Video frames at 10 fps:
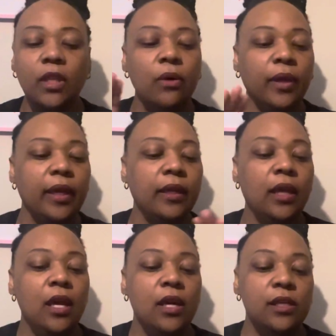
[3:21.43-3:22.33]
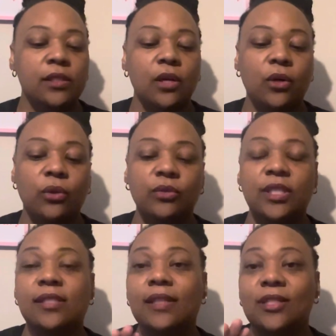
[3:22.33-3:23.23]
Okay, so
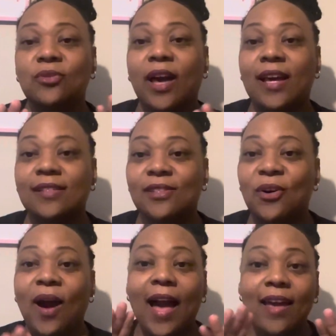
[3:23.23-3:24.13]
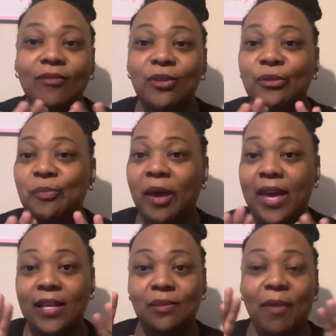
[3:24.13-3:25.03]
just to let you guys know, I have used
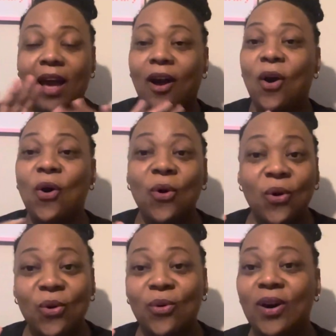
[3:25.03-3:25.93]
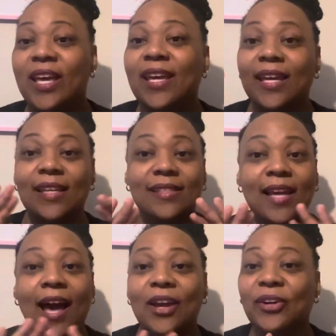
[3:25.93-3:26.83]
pads my whole
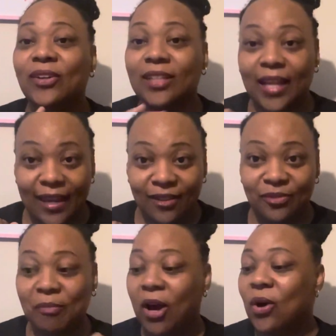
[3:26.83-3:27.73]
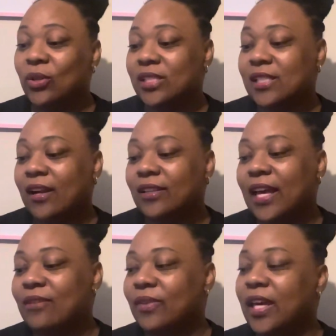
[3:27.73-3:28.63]
entire life.
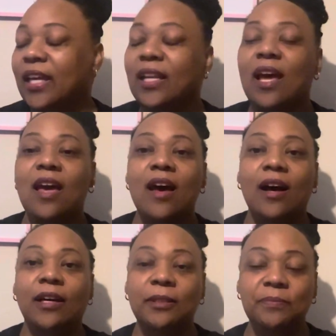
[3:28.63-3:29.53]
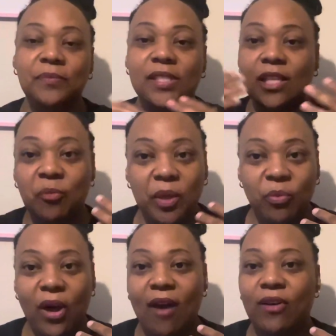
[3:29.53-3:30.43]
And some
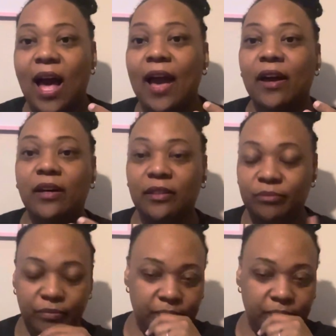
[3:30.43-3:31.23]
people have a high,